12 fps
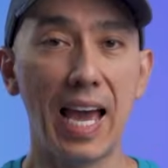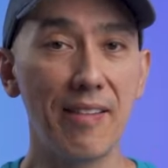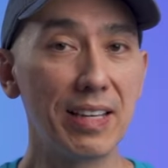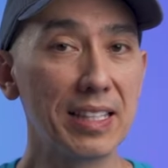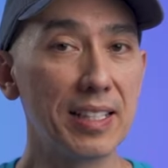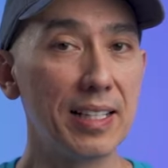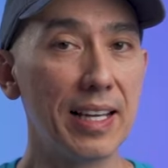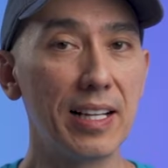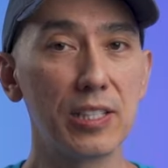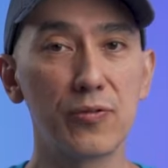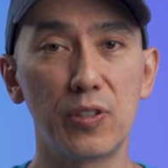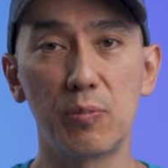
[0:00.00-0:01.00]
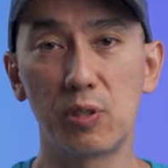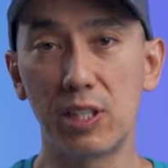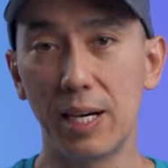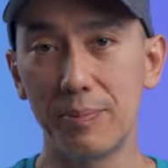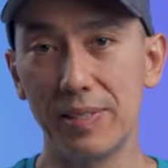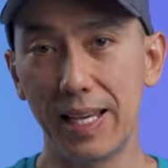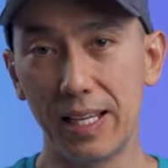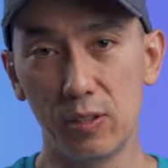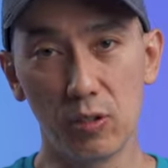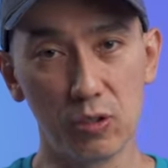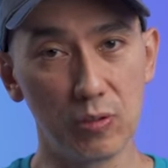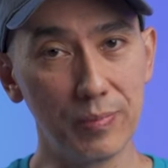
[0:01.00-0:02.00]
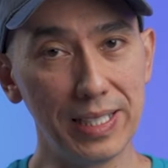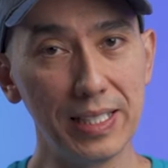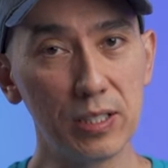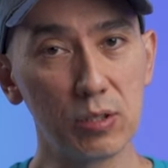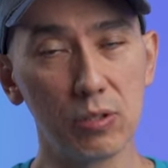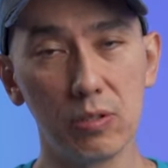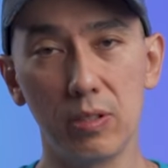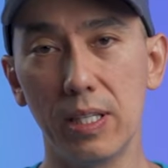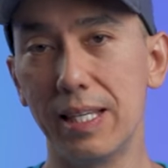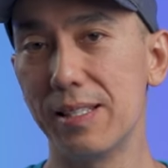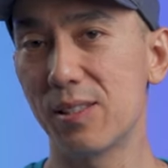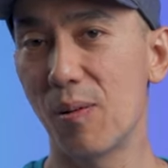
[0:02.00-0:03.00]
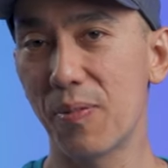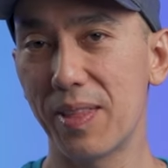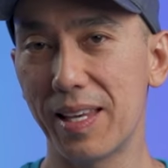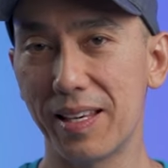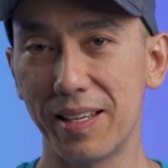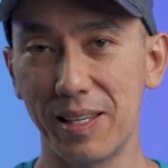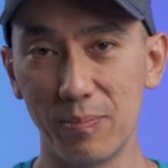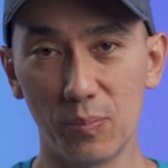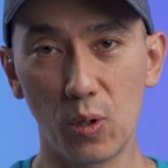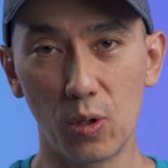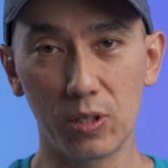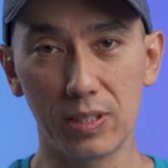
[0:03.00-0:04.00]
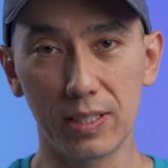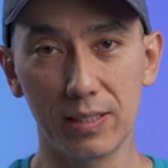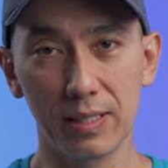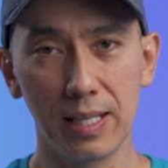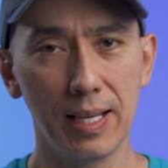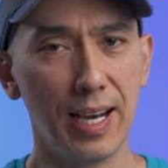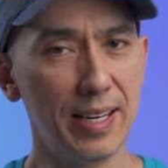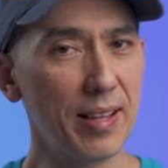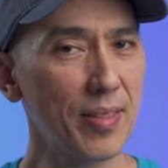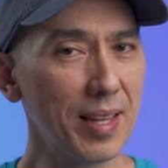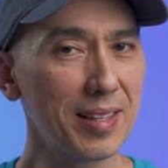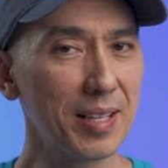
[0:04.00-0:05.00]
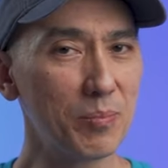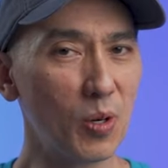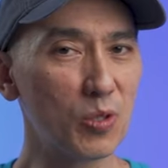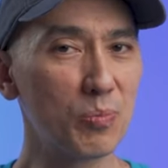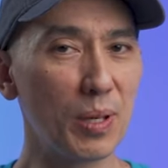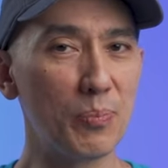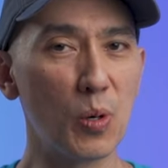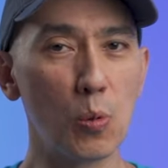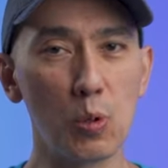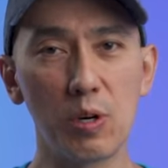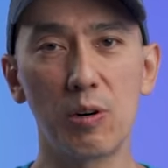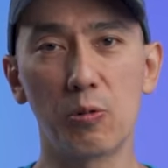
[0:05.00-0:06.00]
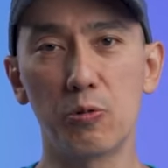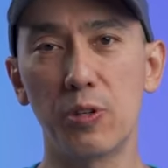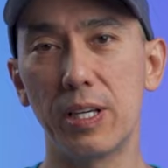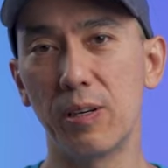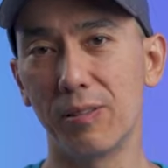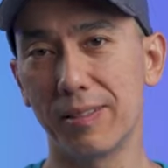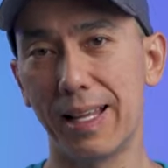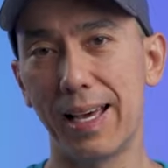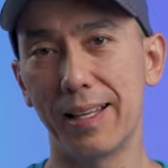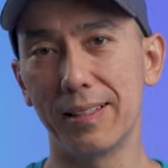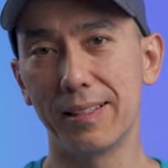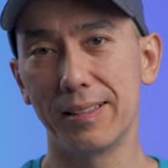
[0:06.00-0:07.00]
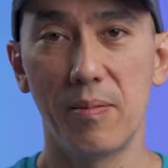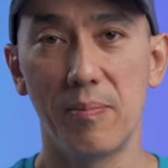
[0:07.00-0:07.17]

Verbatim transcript: Having the latest firmware update on your Mini 2 is something important, and I think that most people will agree on that.